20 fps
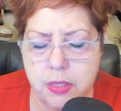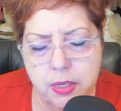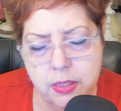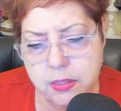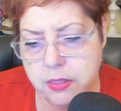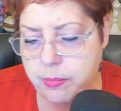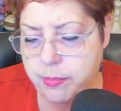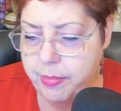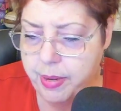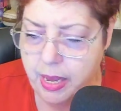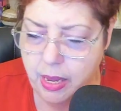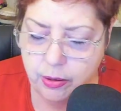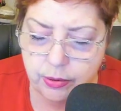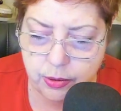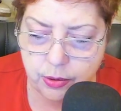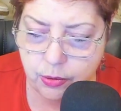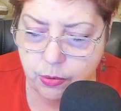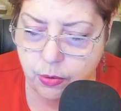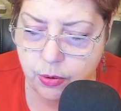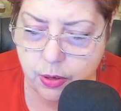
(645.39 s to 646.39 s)
It's about
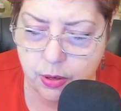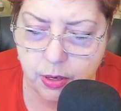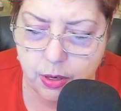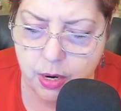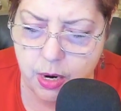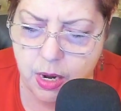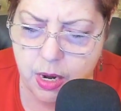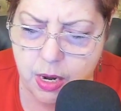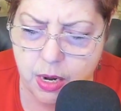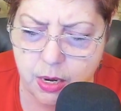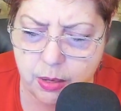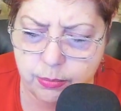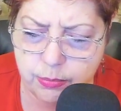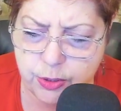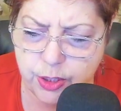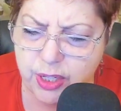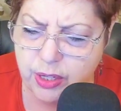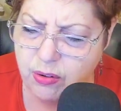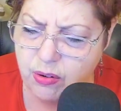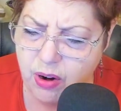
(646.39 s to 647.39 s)
your
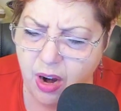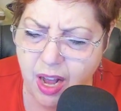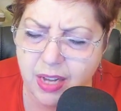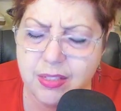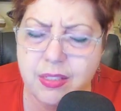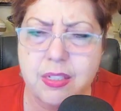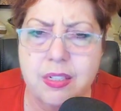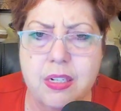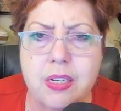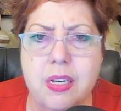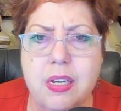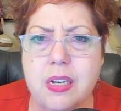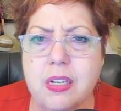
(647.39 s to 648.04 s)
generosity.